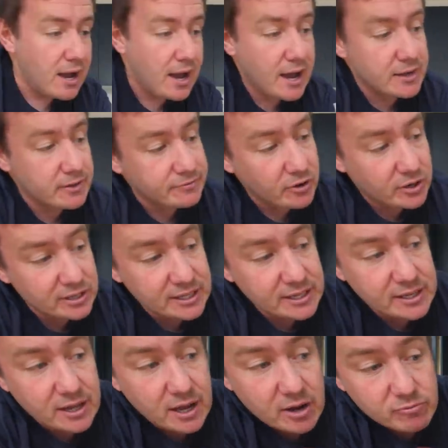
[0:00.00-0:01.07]
And
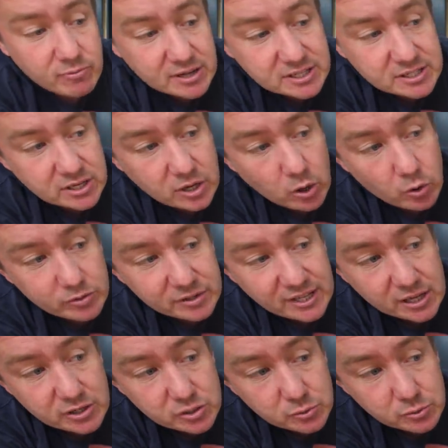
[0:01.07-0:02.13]
finally, rest it on the
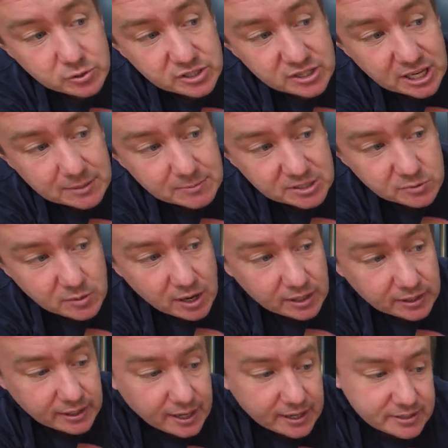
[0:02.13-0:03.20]
actual seam as well,
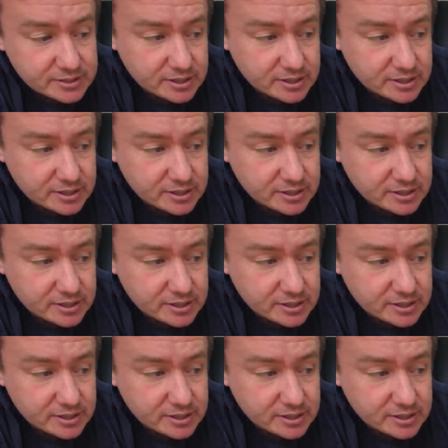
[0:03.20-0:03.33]
okay?